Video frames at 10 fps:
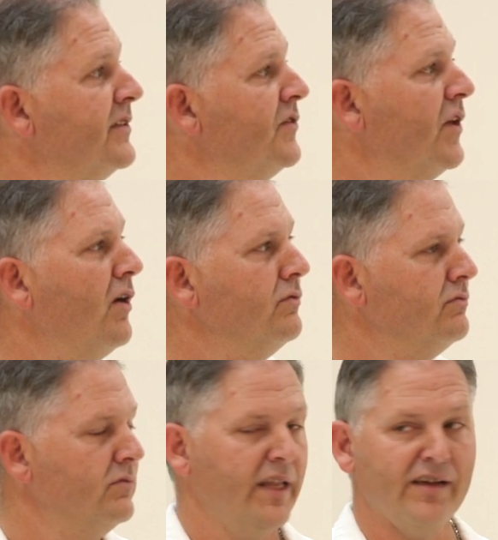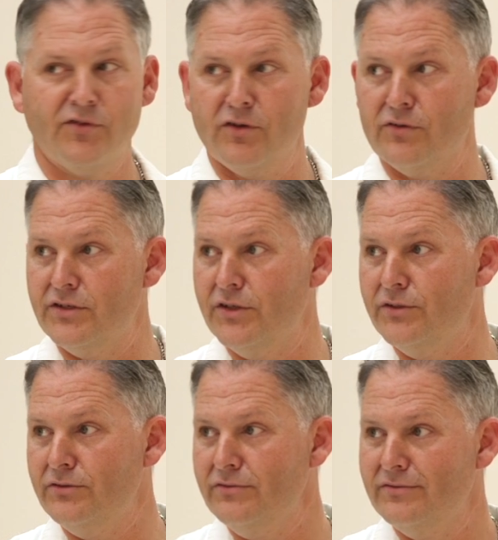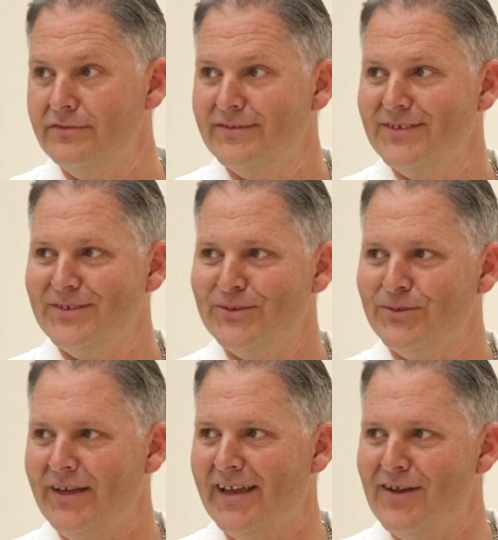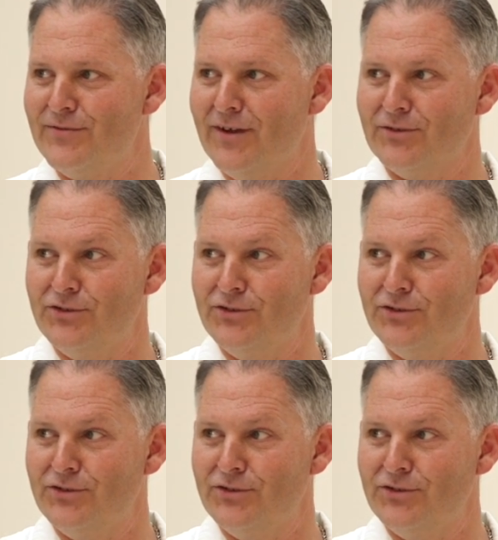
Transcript: So, without further ado, we have Dr.